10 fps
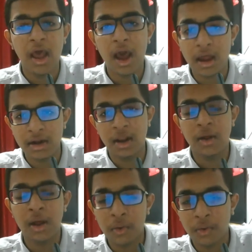are
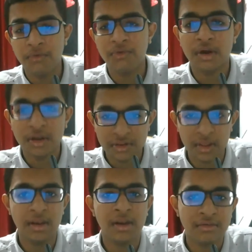autofocus,
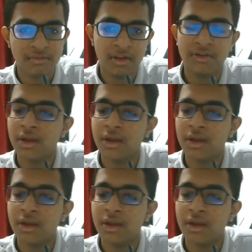LED flash,